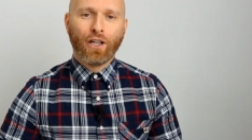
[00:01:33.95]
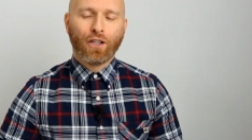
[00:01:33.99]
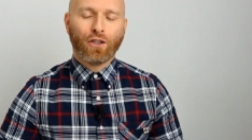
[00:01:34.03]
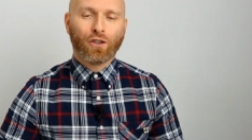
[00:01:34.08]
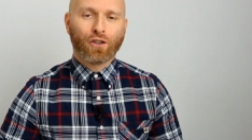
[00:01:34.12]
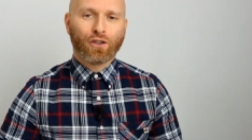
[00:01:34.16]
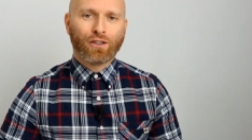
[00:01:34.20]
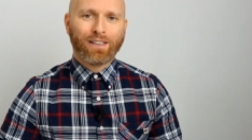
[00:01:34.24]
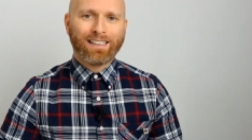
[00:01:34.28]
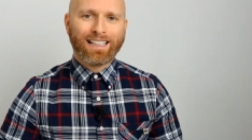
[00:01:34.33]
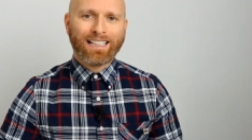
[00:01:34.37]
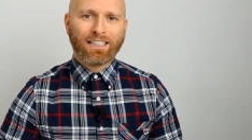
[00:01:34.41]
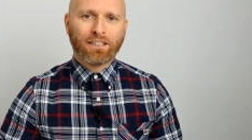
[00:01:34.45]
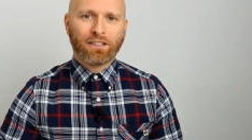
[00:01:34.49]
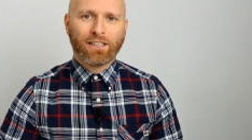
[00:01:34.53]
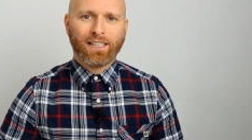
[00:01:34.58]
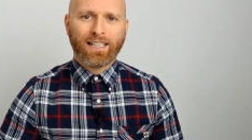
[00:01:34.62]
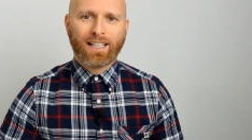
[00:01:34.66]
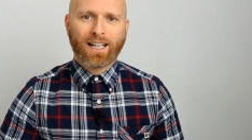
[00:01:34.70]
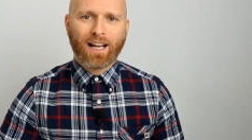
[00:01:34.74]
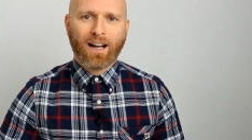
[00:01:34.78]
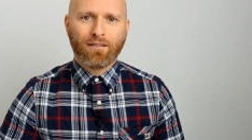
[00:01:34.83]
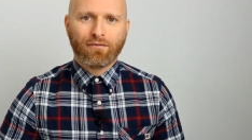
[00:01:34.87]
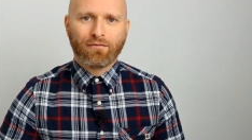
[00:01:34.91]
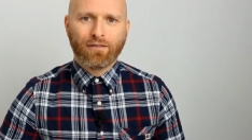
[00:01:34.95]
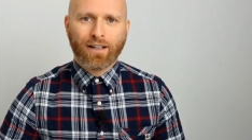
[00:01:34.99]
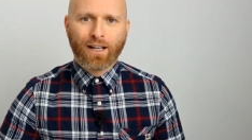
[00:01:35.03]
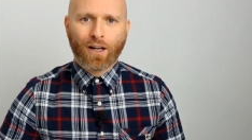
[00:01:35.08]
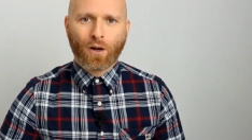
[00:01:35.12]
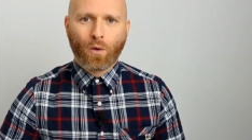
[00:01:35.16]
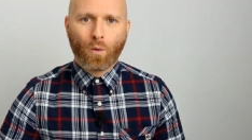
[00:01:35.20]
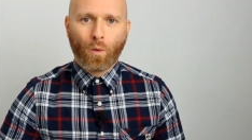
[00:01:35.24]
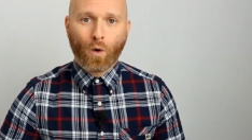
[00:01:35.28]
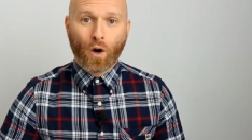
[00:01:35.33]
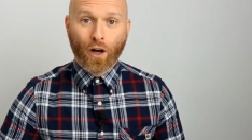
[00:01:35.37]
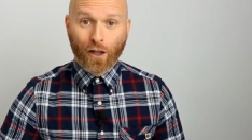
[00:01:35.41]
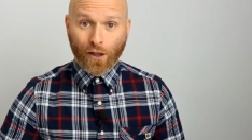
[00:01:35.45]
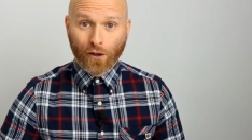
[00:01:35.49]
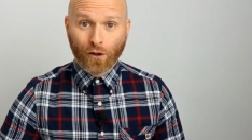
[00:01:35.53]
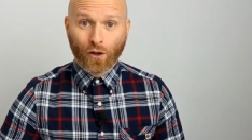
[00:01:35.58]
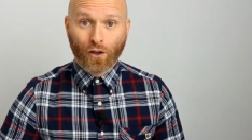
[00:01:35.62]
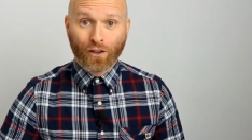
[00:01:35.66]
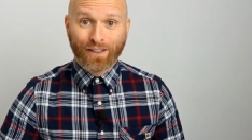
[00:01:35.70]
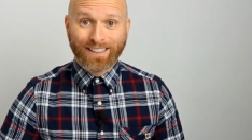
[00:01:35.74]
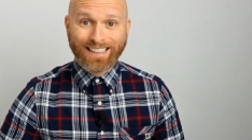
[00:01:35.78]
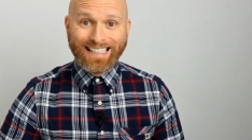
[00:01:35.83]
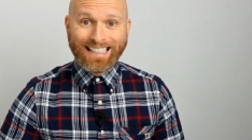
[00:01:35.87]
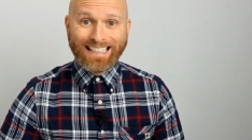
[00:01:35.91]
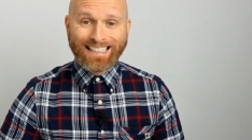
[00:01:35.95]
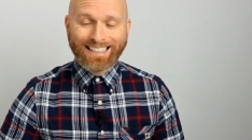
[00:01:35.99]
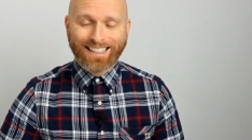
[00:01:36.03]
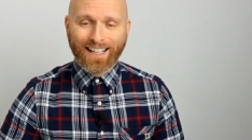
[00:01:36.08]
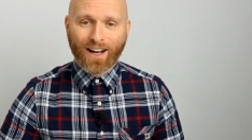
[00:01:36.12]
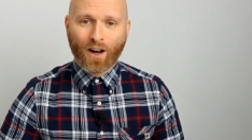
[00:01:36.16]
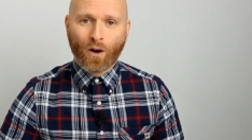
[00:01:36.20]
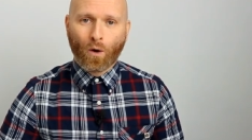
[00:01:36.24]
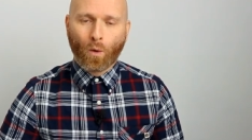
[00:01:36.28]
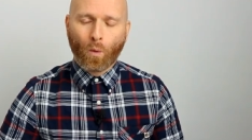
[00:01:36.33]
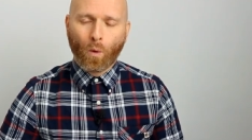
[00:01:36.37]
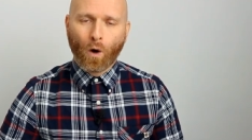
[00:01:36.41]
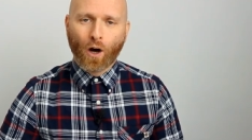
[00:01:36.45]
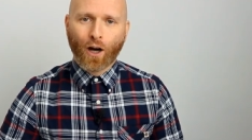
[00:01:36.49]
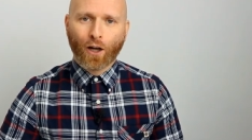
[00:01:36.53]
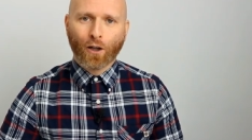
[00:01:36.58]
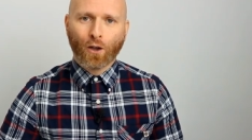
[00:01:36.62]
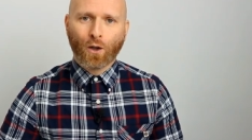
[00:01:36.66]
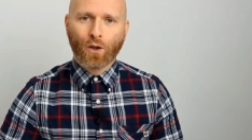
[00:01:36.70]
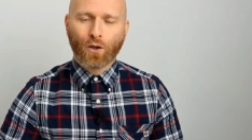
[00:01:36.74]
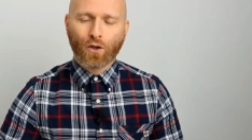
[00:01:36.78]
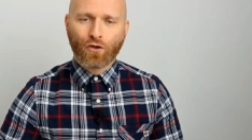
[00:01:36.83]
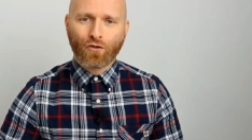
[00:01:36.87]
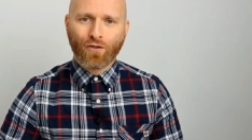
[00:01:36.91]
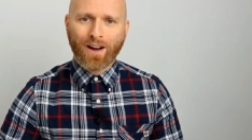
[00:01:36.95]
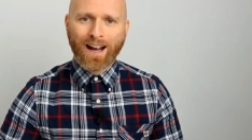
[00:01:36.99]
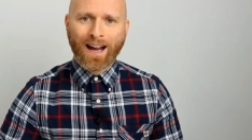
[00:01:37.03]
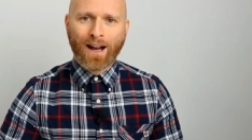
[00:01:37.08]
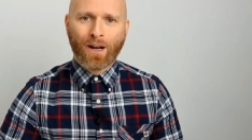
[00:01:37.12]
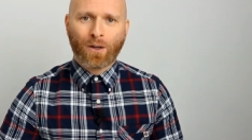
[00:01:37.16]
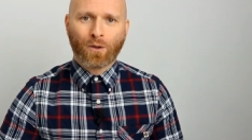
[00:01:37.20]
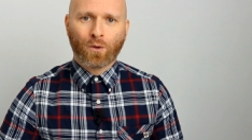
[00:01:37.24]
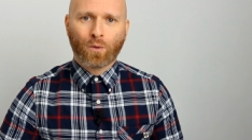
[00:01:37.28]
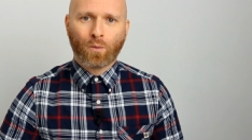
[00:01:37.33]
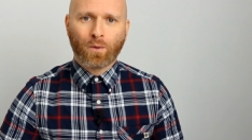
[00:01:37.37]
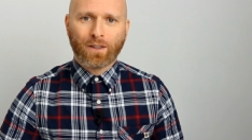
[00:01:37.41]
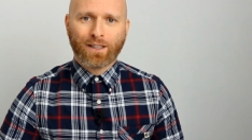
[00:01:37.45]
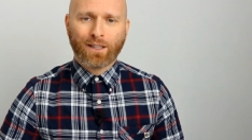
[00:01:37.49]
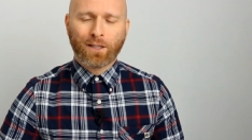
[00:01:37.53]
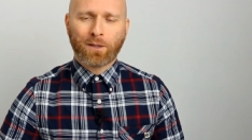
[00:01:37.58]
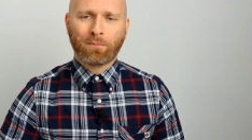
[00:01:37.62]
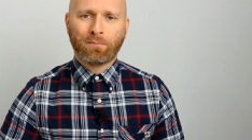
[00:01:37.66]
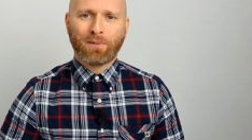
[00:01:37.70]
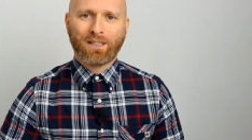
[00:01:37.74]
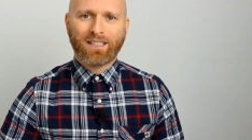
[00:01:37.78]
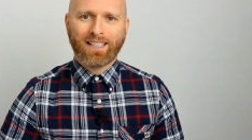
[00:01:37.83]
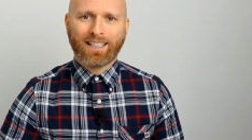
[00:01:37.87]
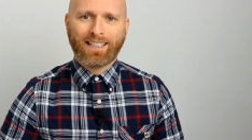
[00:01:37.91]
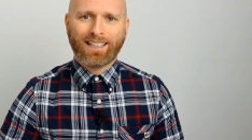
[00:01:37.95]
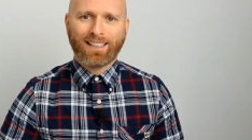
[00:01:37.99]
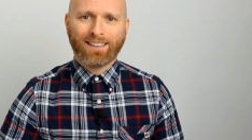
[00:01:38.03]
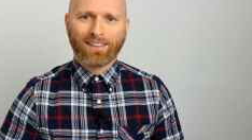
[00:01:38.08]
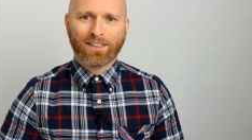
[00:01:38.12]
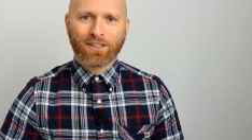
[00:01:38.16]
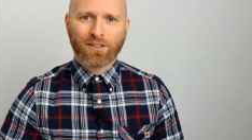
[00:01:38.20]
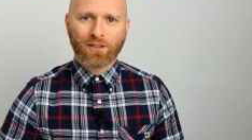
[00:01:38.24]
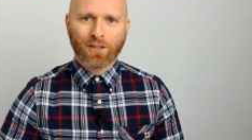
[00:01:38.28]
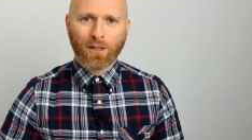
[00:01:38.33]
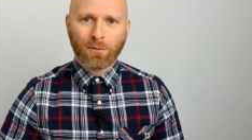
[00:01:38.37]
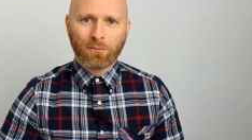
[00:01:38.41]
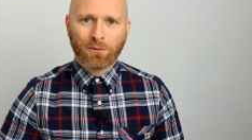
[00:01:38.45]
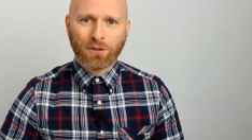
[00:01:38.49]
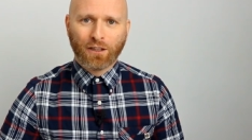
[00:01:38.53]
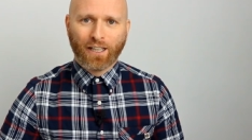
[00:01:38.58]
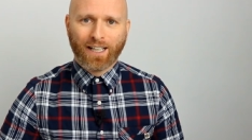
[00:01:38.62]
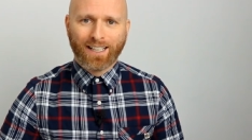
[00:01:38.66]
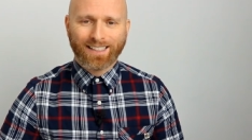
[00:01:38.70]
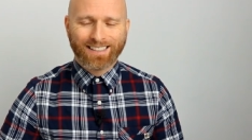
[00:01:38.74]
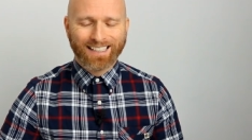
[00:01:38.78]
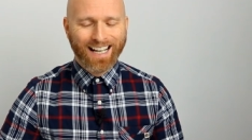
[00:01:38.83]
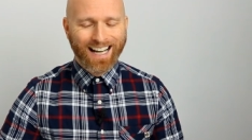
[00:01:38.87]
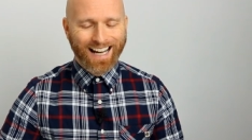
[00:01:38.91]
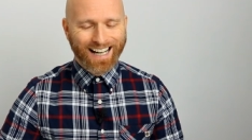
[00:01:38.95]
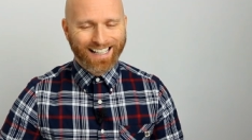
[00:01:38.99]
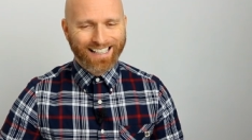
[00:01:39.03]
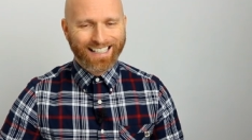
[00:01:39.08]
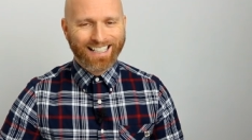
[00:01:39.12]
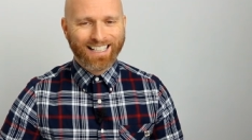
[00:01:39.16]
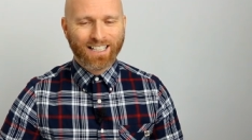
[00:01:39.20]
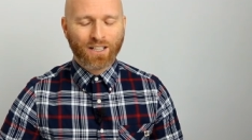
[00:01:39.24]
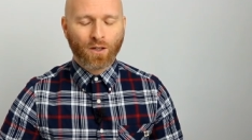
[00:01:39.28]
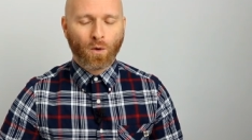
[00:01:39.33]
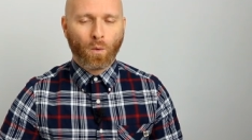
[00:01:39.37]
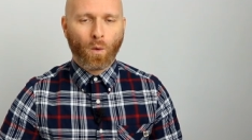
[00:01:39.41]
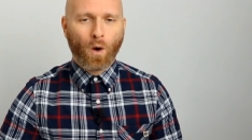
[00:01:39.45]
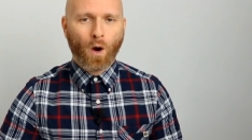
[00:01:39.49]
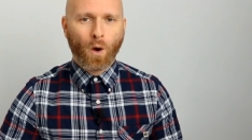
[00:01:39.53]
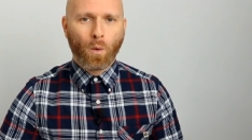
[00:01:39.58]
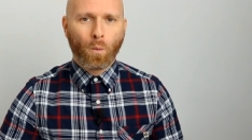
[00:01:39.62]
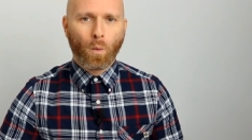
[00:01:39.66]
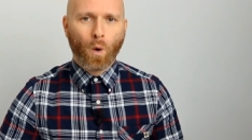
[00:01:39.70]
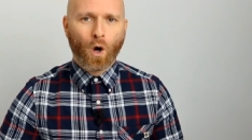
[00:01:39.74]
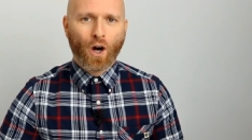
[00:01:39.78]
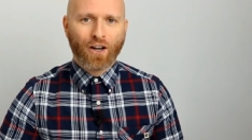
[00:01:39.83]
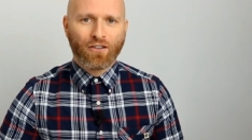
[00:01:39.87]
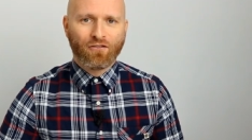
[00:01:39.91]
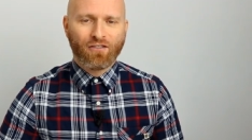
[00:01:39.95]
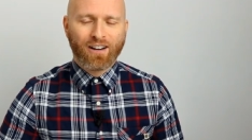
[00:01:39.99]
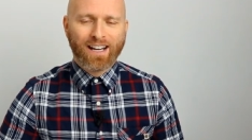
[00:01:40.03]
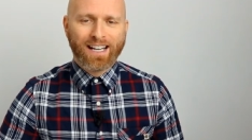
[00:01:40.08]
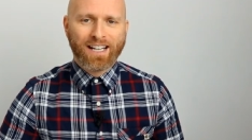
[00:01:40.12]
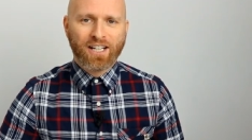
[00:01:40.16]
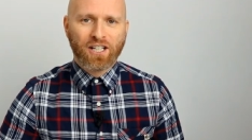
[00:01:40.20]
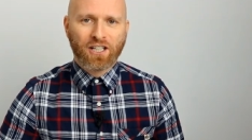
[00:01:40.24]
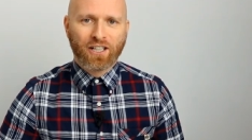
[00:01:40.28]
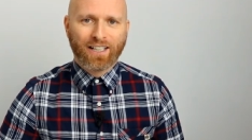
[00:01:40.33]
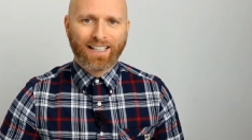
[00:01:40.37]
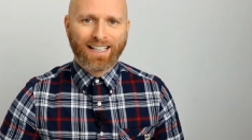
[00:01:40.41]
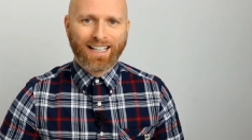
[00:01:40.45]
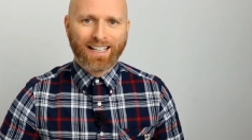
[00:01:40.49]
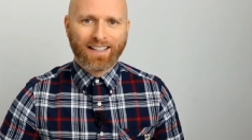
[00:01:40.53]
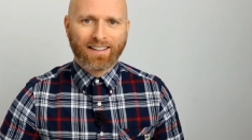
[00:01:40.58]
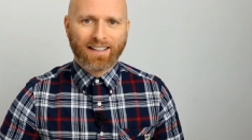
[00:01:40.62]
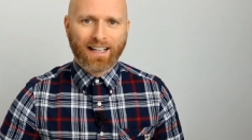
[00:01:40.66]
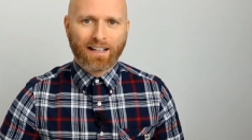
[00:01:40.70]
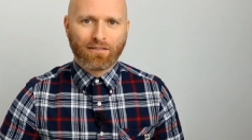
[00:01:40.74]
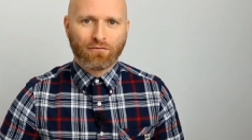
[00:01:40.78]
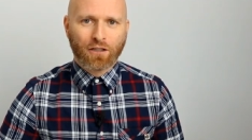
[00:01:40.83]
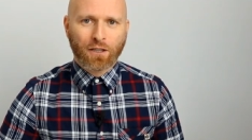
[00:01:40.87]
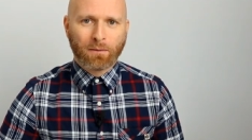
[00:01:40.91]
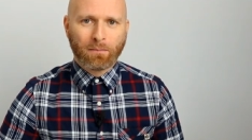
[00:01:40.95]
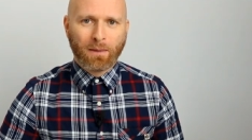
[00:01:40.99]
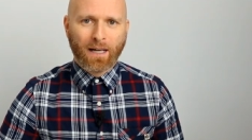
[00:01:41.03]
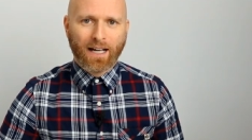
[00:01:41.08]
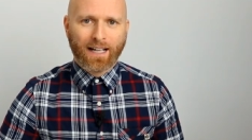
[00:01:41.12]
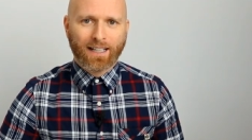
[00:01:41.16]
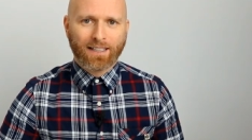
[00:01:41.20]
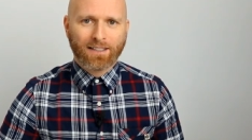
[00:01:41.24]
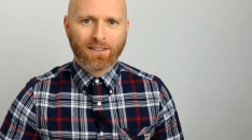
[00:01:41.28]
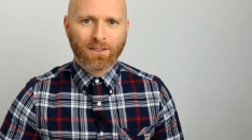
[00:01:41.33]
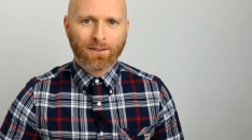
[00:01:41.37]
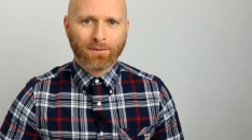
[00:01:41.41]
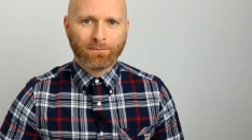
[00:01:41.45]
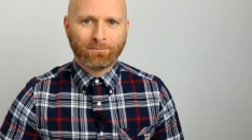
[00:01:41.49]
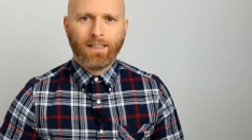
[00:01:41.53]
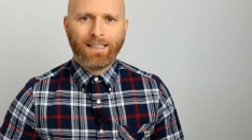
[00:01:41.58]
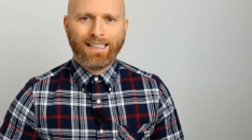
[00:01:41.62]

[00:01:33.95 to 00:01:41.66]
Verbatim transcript: you're still actually covering quite a lot of detail, quite a lot of ground with this particular subject, and it is quite wide ranging in that respect.